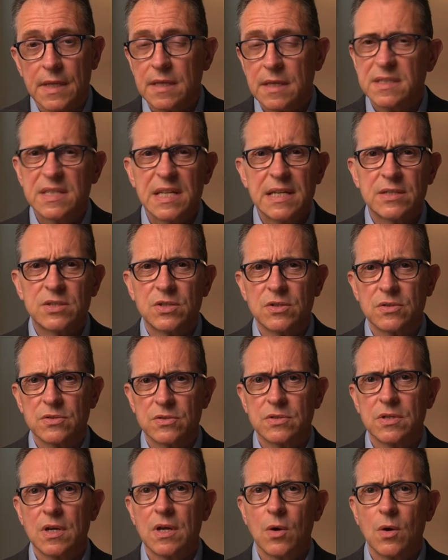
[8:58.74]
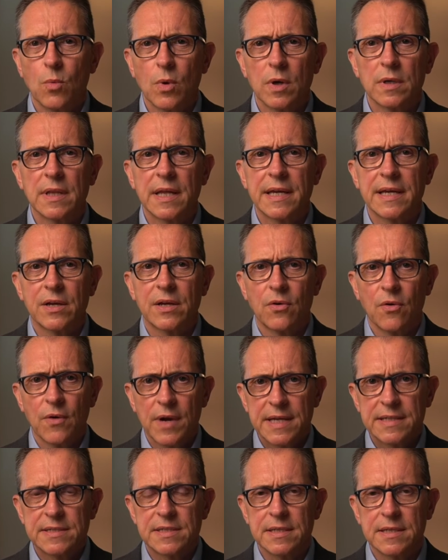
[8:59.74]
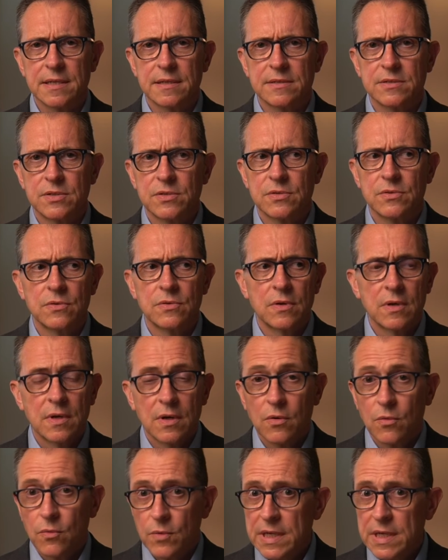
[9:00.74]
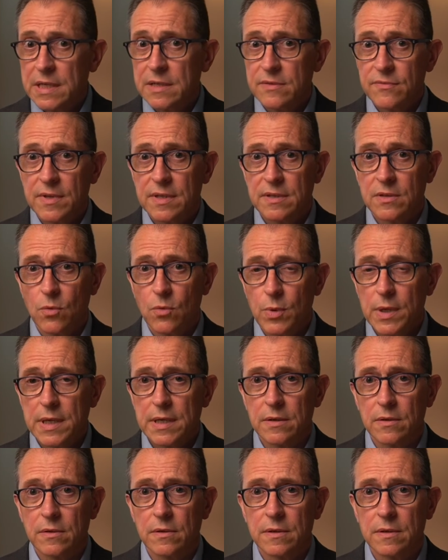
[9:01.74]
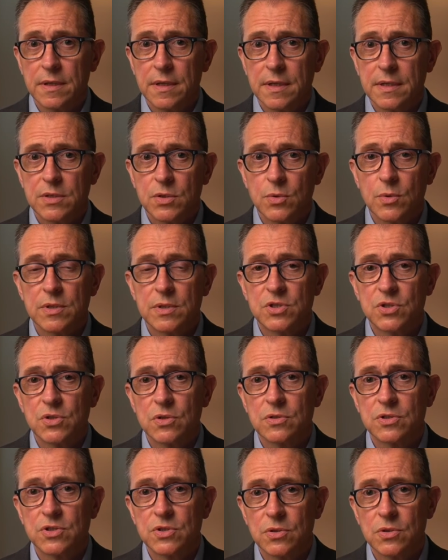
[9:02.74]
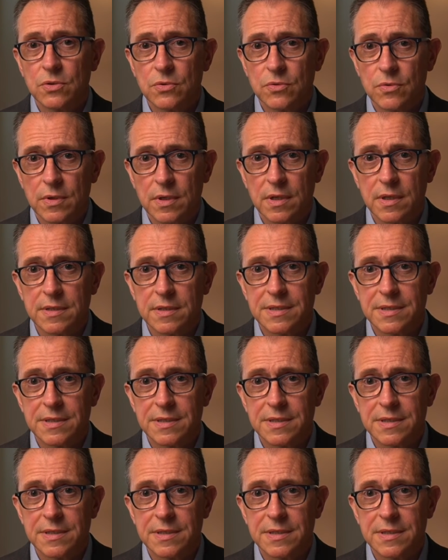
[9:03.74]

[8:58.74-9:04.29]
Teachers worked like crazy to reinvent the wheel to ensure children could